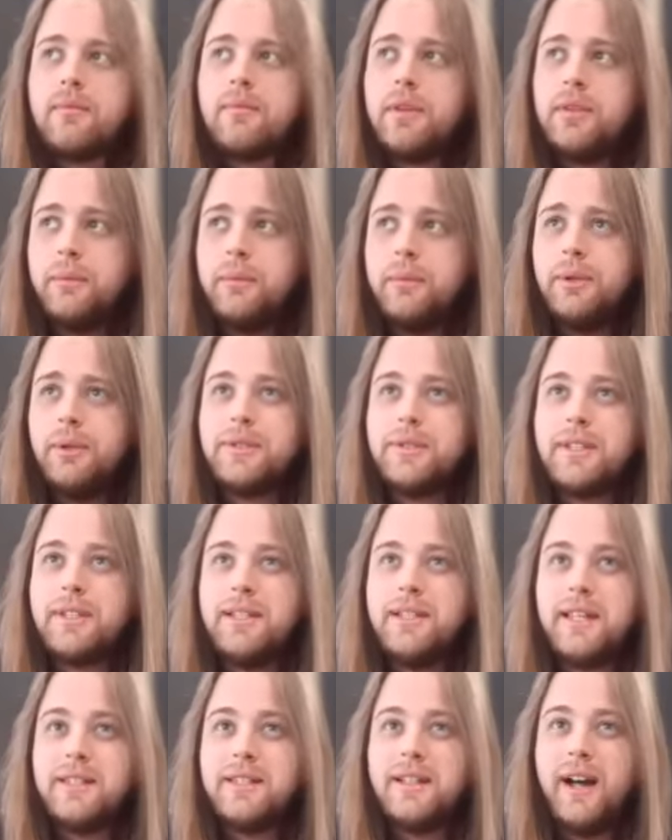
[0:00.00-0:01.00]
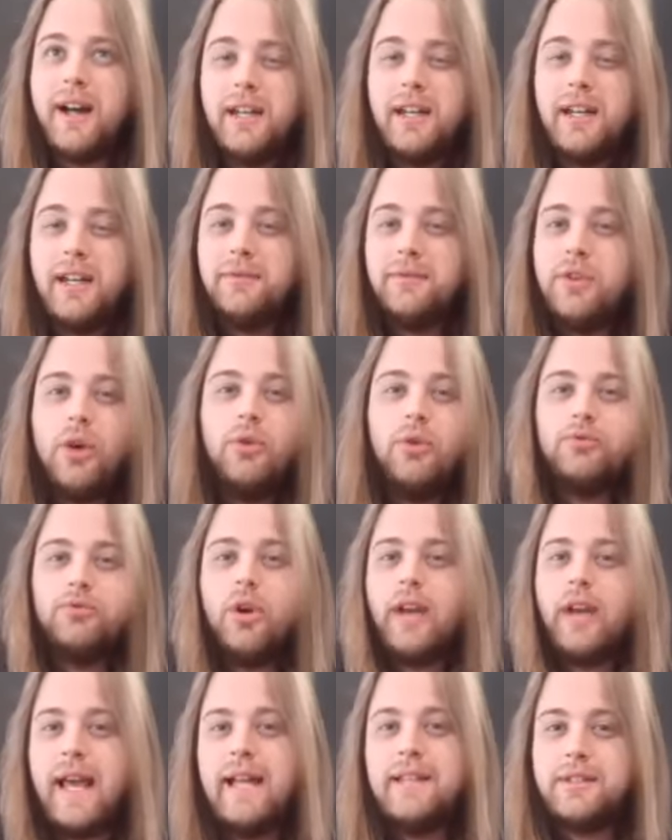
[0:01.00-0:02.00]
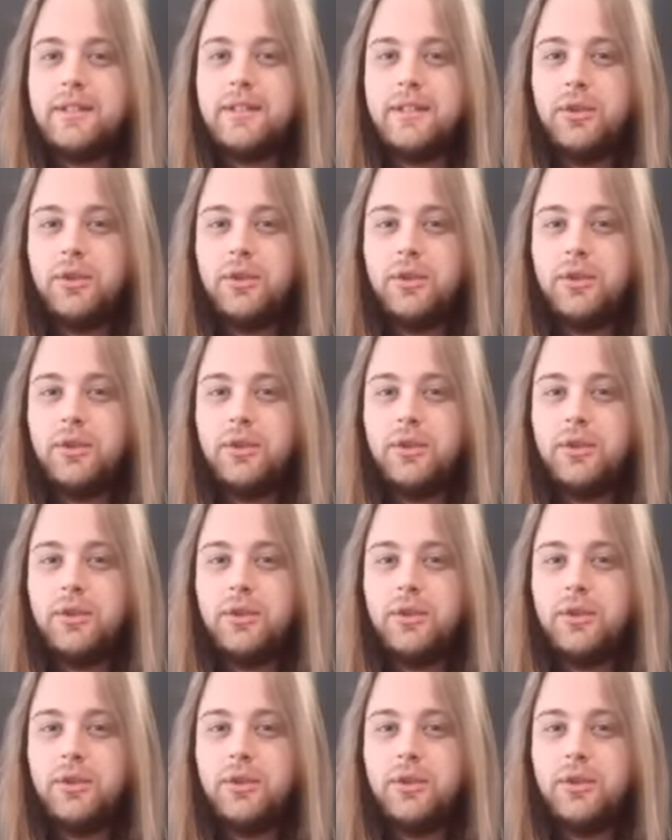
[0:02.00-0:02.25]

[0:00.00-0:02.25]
the blues is there's kind of no wrong answer.